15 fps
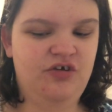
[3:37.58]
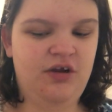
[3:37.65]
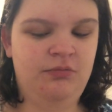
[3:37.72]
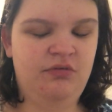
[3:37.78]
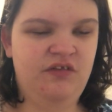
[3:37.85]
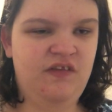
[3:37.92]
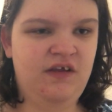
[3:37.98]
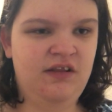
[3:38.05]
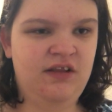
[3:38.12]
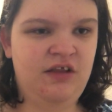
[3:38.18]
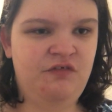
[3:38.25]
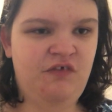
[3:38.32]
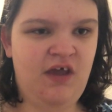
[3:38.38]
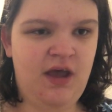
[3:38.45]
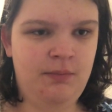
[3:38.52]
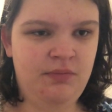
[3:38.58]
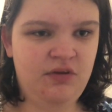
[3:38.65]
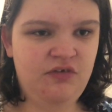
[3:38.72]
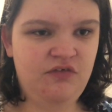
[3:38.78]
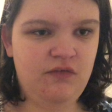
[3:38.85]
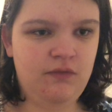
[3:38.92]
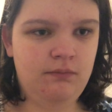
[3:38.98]
everything that's
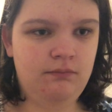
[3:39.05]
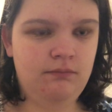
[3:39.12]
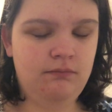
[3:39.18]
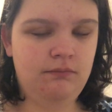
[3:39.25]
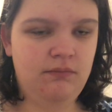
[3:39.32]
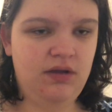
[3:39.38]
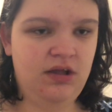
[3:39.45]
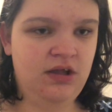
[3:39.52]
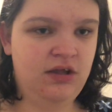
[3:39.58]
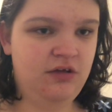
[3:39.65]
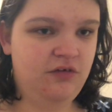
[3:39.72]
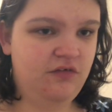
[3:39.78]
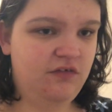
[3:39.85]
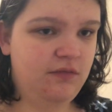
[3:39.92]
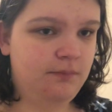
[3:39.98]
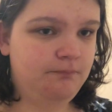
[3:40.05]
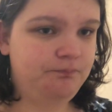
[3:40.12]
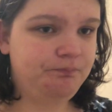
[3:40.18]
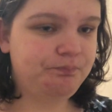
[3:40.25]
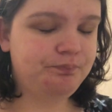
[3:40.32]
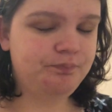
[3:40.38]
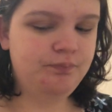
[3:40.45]
happened, and
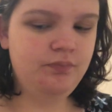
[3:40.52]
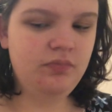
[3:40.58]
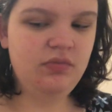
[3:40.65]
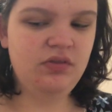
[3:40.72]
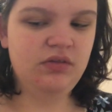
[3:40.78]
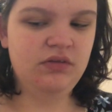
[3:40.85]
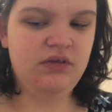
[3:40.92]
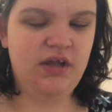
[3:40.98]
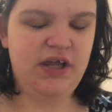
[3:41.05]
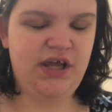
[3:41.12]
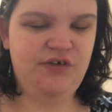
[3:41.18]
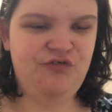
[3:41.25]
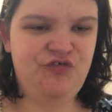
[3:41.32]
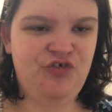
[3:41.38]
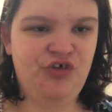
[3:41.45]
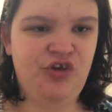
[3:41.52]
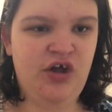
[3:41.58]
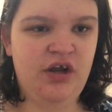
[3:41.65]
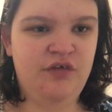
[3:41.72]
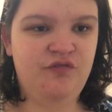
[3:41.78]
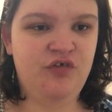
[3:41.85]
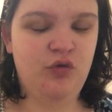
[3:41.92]
after a
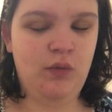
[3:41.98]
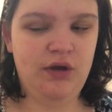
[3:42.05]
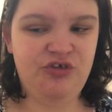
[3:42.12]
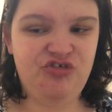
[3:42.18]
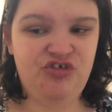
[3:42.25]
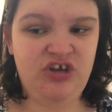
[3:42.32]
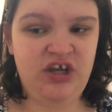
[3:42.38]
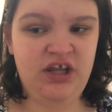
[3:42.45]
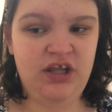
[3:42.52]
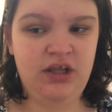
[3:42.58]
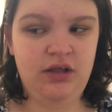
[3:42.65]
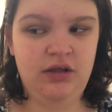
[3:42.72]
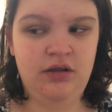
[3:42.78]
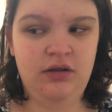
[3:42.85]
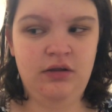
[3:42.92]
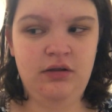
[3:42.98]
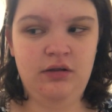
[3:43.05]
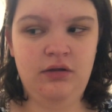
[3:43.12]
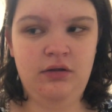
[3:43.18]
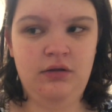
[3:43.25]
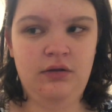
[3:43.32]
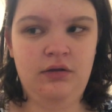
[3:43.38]
lot of questioning
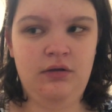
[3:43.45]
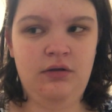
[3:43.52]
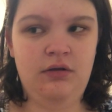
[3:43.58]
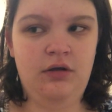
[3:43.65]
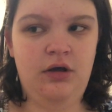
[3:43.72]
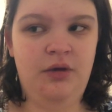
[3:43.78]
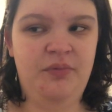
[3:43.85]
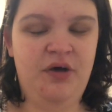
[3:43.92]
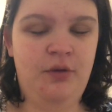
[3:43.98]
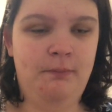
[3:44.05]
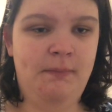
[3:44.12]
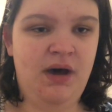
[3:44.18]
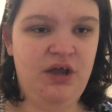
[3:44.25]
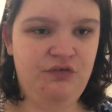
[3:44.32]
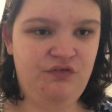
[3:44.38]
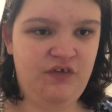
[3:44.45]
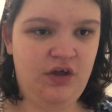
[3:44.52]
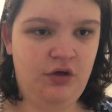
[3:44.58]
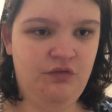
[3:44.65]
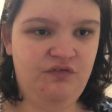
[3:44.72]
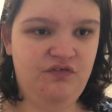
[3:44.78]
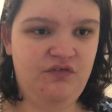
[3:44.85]
about
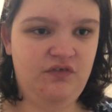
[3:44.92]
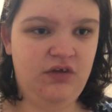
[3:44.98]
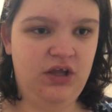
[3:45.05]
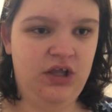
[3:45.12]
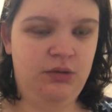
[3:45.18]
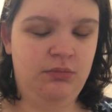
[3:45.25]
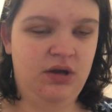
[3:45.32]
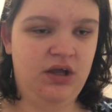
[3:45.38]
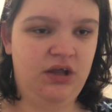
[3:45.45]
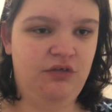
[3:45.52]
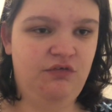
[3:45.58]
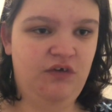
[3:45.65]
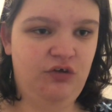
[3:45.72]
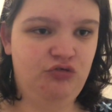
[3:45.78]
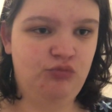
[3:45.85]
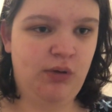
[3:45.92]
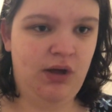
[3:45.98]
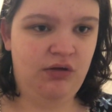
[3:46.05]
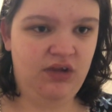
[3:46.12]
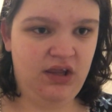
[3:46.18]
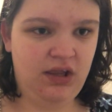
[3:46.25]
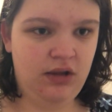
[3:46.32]
myself and my
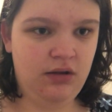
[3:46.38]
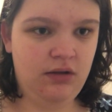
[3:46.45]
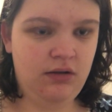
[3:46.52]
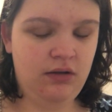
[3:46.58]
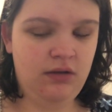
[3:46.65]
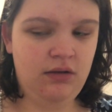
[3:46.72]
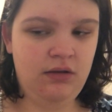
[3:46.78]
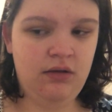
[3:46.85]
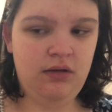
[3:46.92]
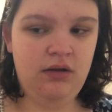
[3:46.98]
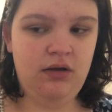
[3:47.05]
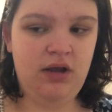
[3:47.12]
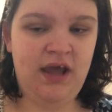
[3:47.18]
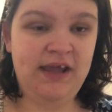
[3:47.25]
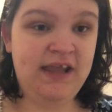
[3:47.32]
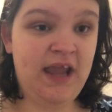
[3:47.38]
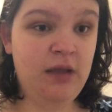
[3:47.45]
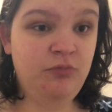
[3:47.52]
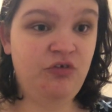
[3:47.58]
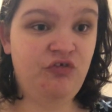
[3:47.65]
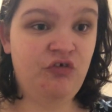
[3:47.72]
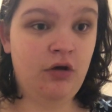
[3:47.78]
sexuality, I
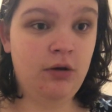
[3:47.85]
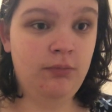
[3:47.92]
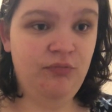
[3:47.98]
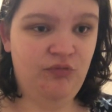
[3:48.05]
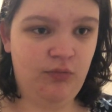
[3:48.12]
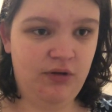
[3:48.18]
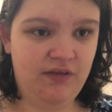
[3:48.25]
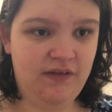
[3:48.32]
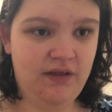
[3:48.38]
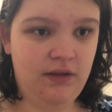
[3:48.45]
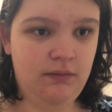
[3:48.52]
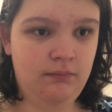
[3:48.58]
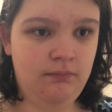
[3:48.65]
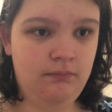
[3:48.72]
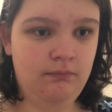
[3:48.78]
came to terms with it.